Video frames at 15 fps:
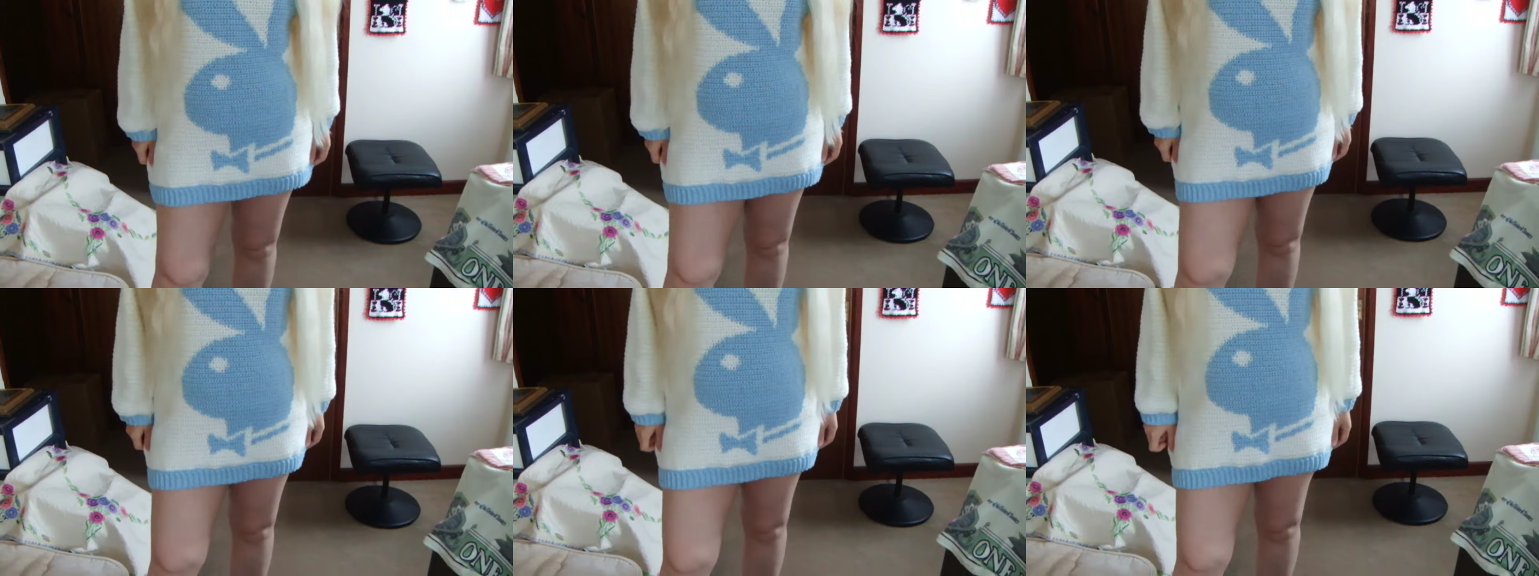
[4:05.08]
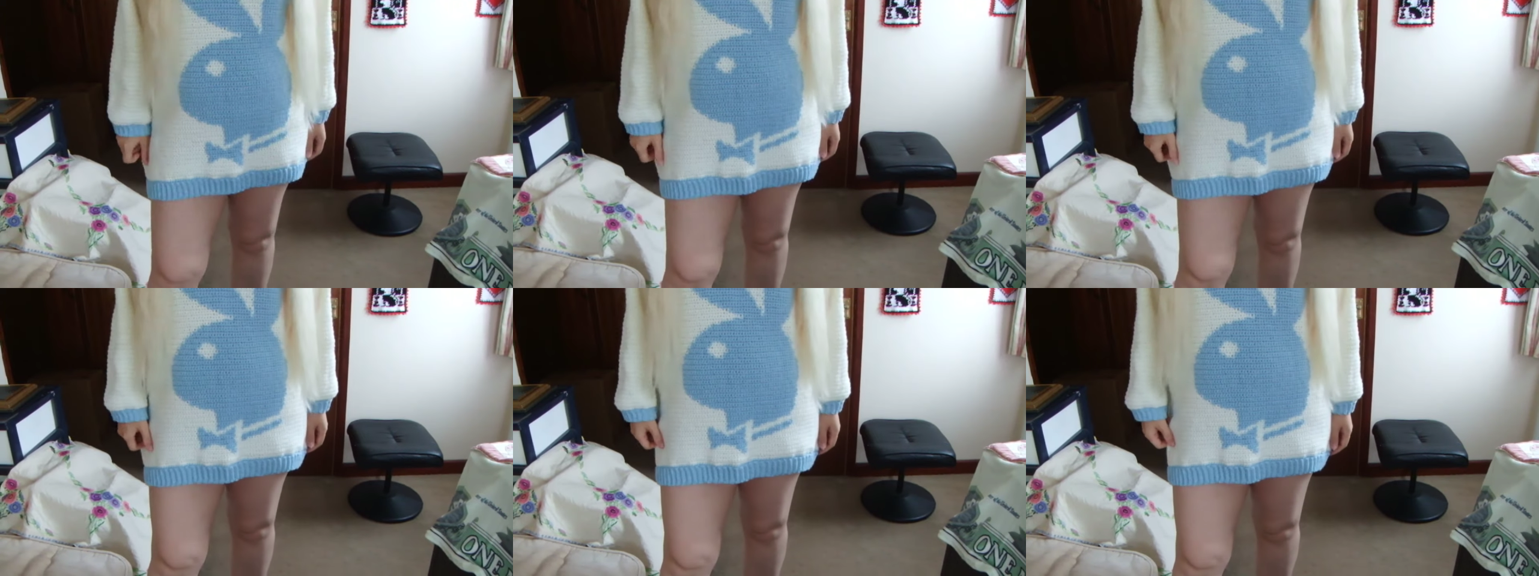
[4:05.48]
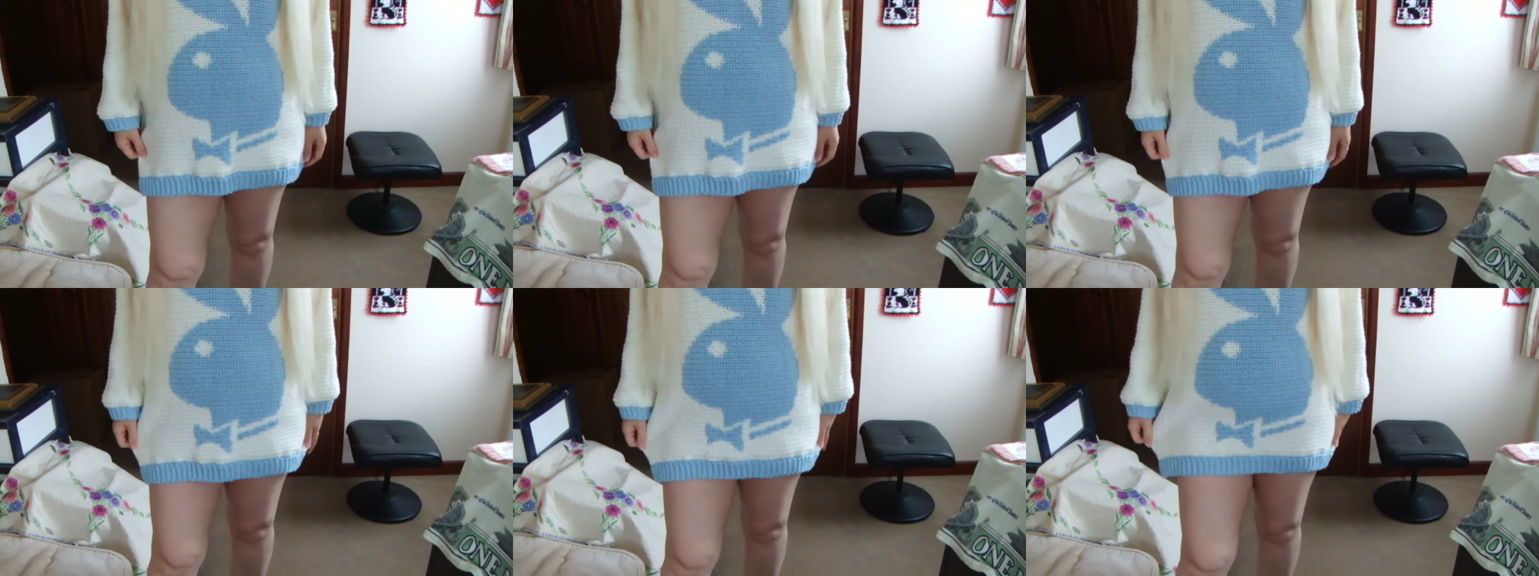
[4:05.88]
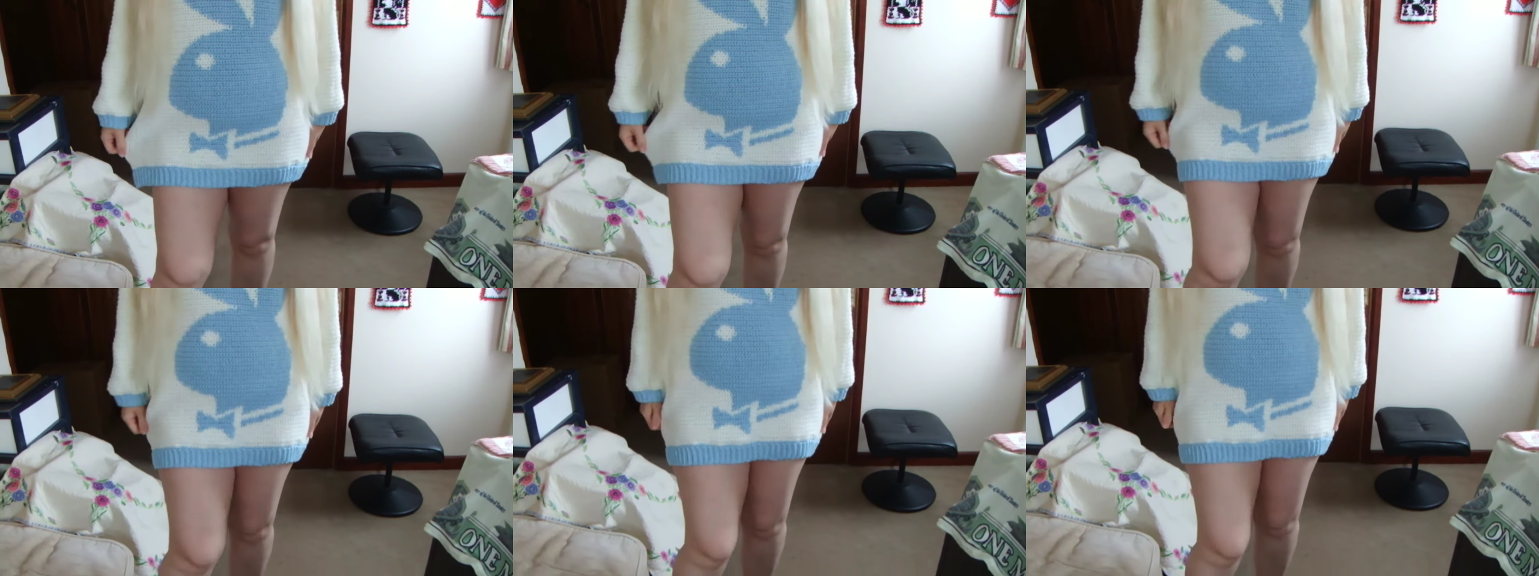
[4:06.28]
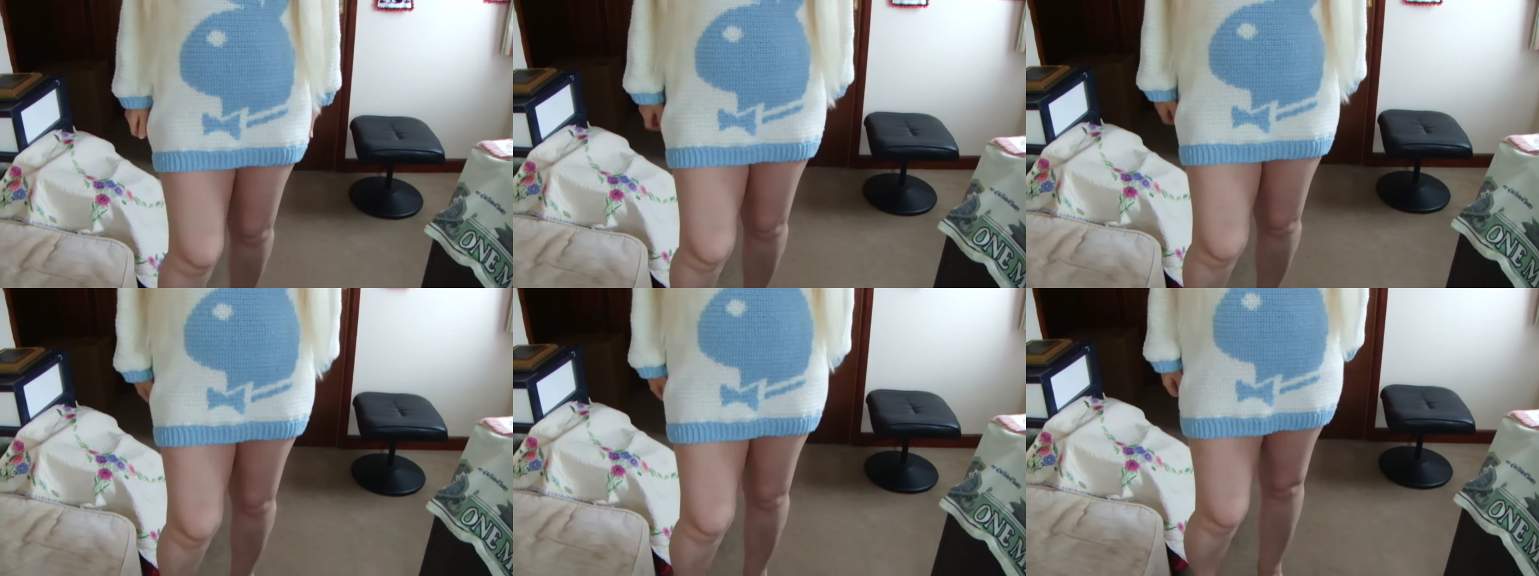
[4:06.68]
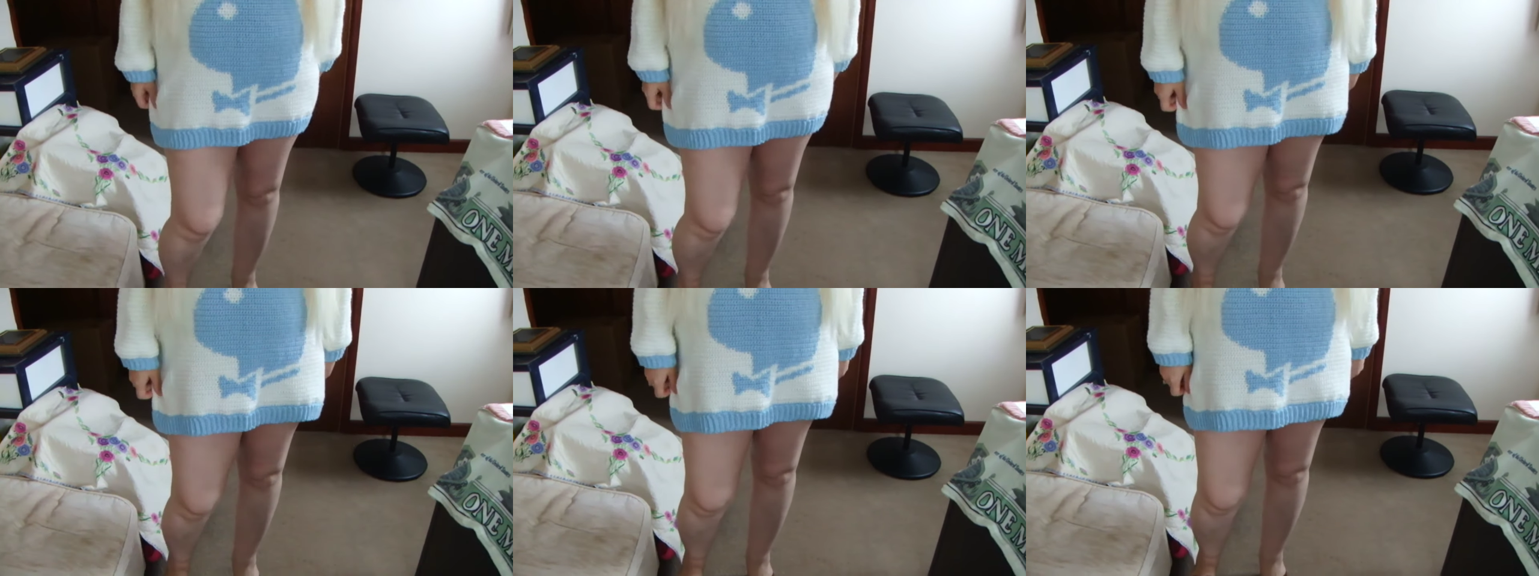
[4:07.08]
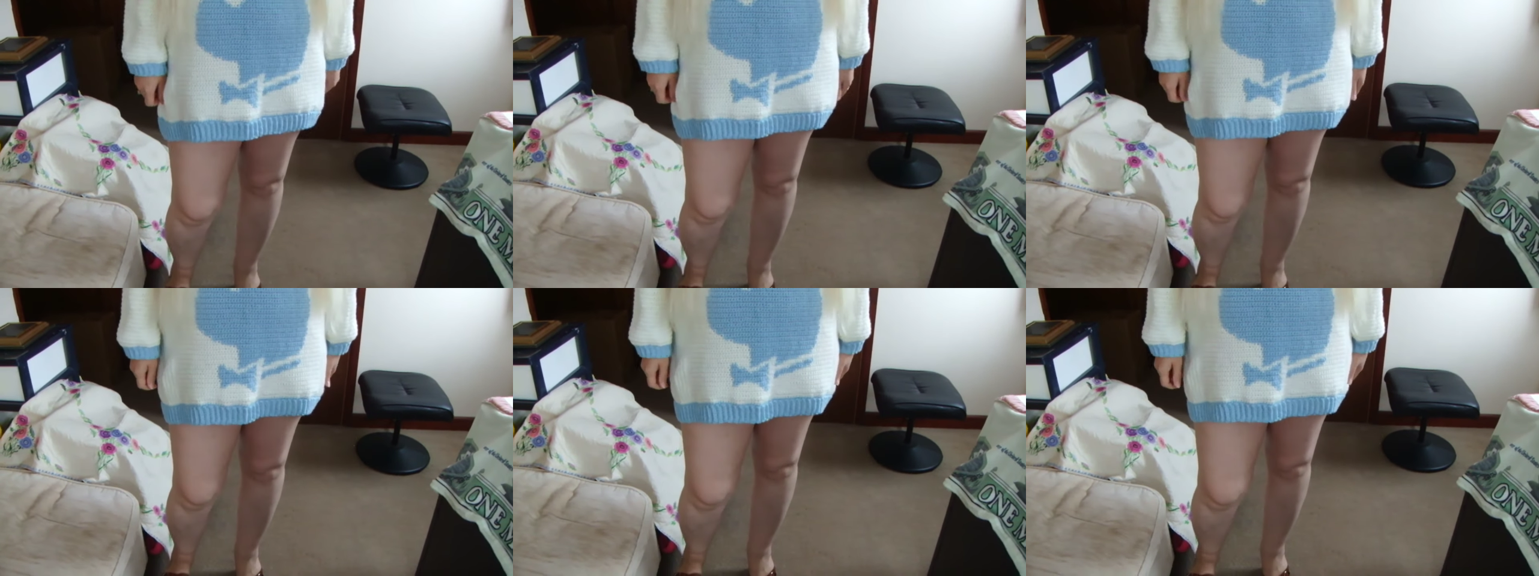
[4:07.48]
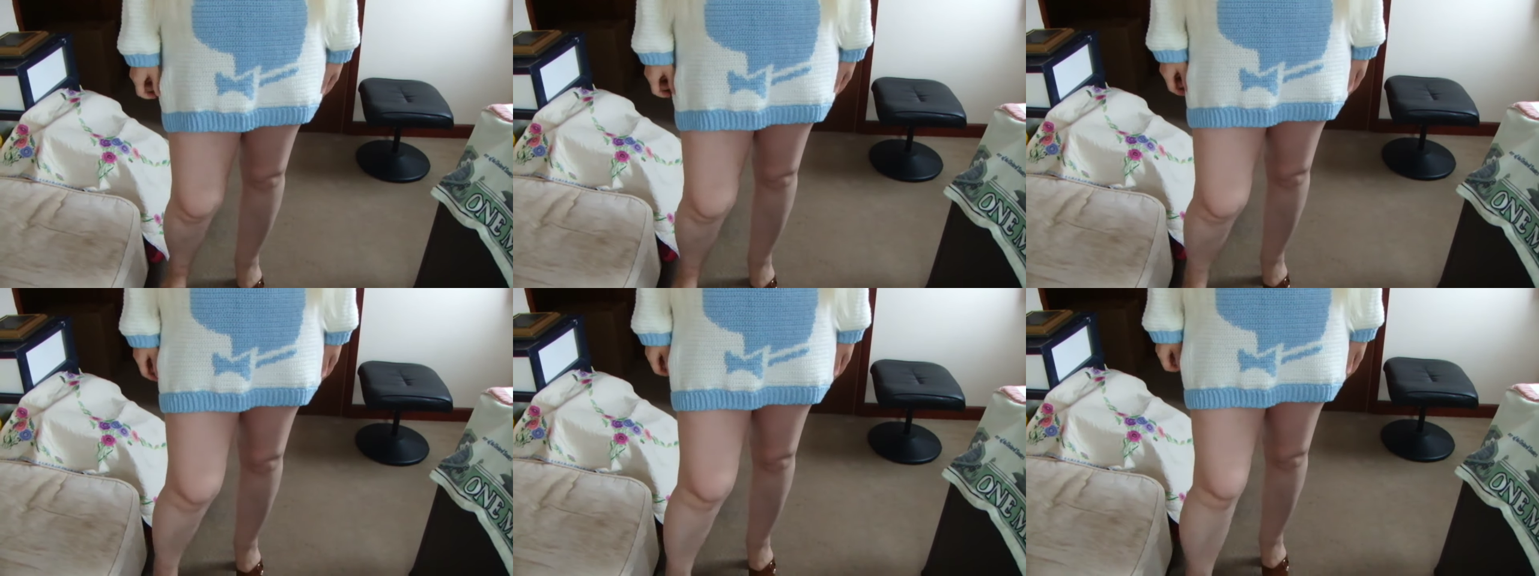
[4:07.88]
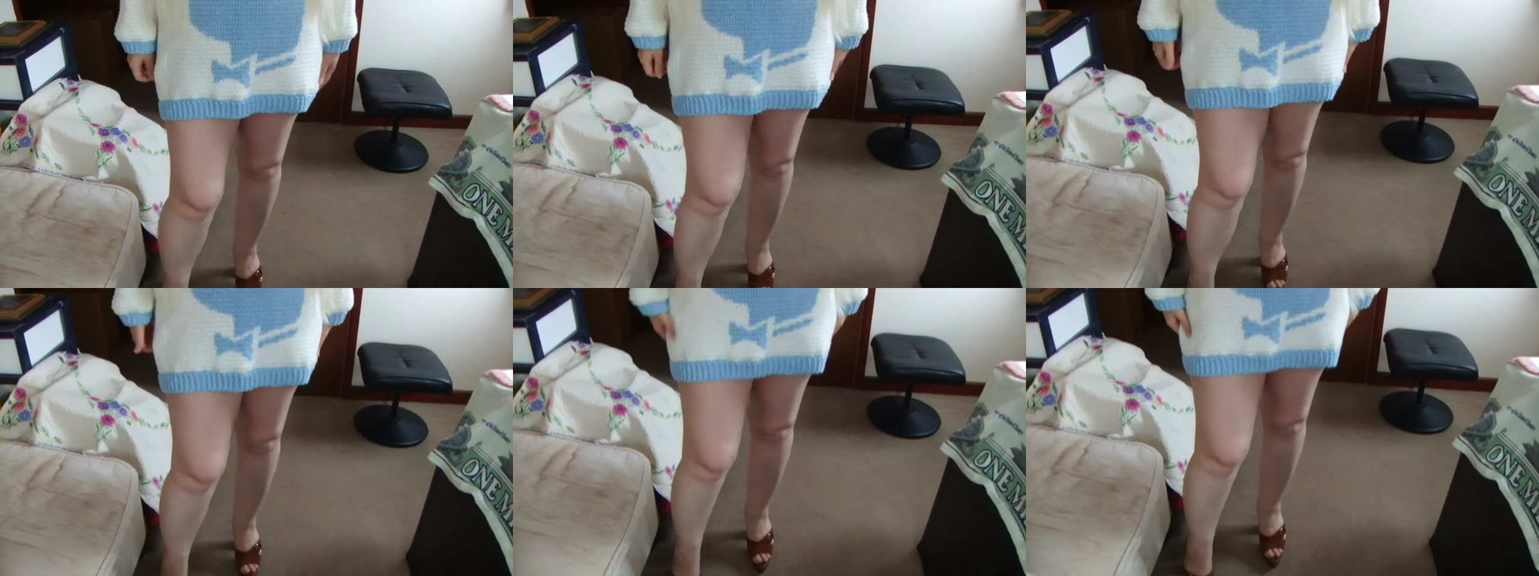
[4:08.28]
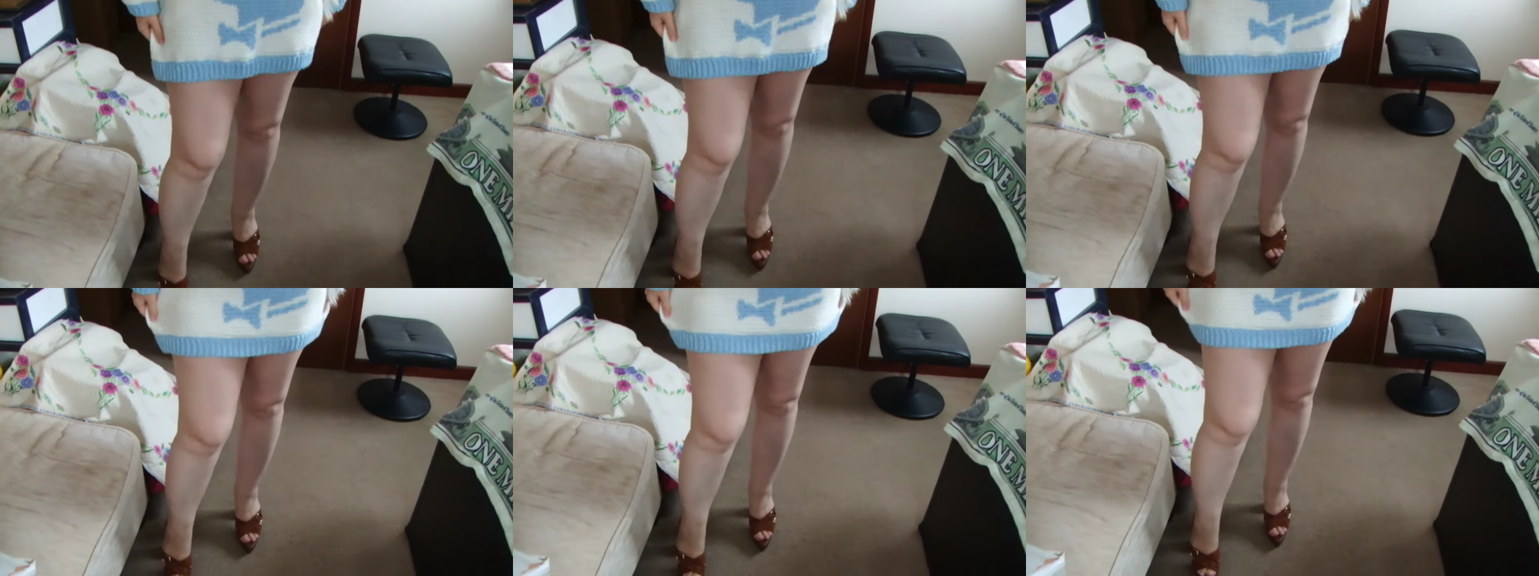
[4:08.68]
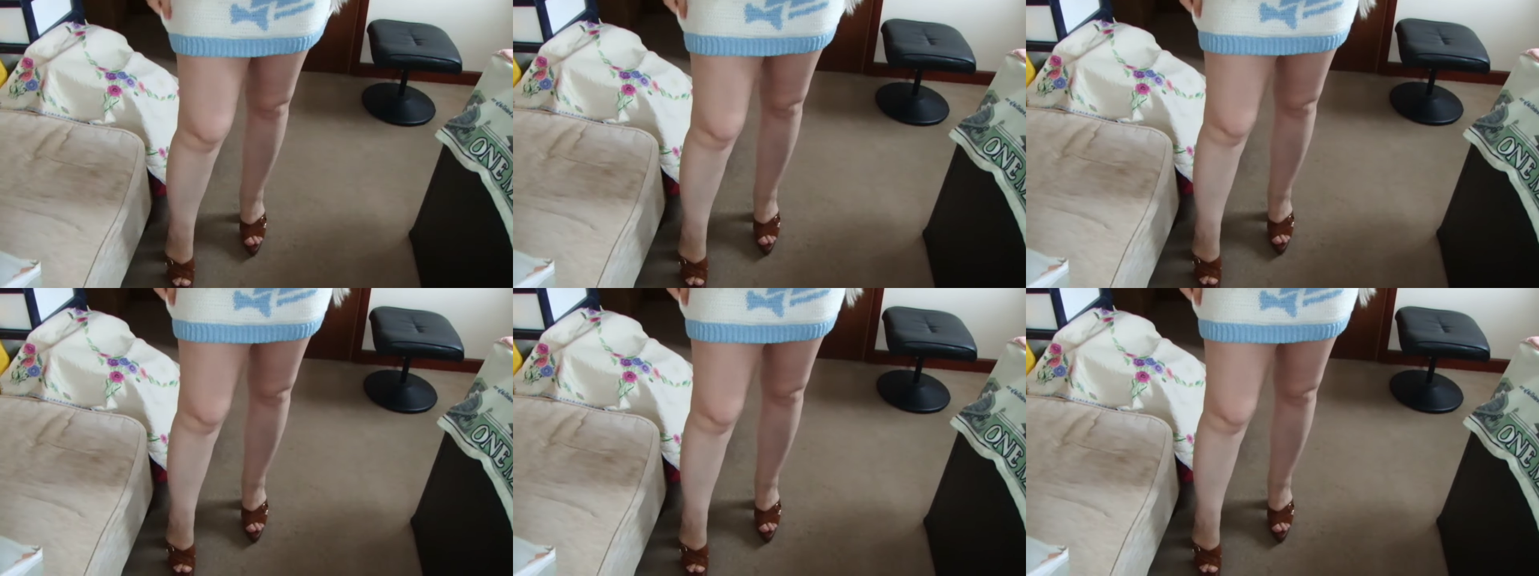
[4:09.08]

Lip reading: Nobody's mouth can be seen.